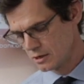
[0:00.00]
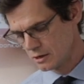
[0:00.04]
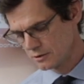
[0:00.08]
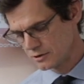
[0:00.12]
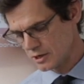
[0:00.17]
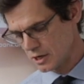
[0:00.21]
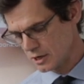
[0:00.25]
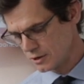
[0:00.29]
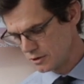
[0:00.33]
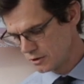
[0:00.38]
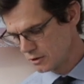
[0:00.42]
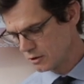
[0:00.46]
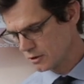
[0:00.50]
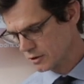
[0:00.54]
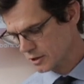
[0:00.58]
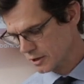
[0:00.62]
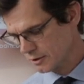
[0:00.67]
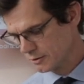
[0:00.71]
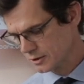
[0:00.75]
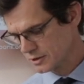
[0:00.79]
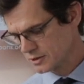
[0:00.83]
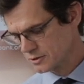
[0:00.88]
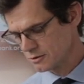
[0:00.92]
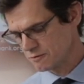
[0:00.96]
that are not
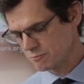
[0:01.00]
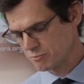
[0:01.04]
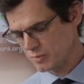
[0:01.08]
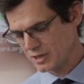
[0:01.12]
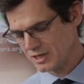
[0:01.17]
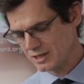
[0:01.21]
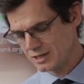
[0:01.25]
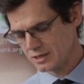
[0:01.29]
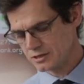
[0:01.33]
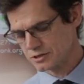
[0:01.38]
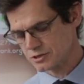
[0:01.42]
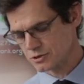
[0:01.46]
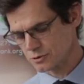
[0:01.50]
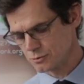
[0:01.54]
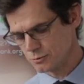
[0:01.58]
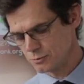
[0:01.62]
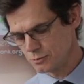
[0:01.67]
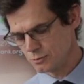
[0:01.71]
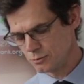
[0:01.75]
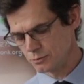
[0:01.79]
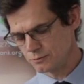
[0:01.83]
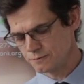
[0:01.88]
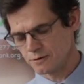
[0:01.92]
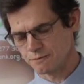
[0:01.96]
going to have been in
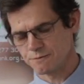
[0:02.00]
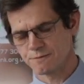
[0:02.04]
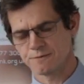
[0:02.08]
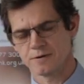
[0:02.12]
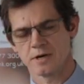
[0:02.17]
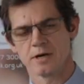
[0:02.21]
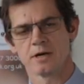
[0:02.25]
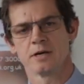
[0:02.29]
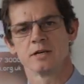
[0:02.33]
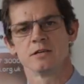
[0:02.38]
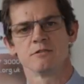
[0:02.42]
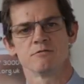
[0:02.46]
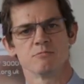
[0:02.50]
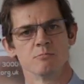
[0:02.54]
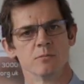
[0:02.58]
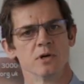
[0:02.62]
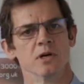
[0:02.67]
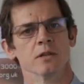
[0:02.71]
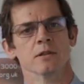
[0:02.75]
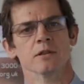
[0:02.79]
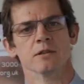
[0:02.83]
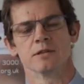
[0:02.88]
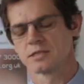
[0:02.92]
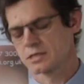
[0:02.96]
school for 5
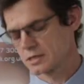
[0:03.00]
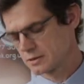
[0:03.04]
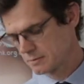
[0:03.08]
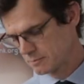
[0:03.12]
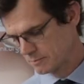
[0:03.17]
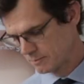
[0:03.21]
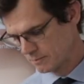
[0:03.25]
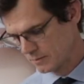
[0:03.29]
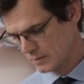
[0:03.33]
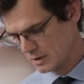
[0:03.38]
months.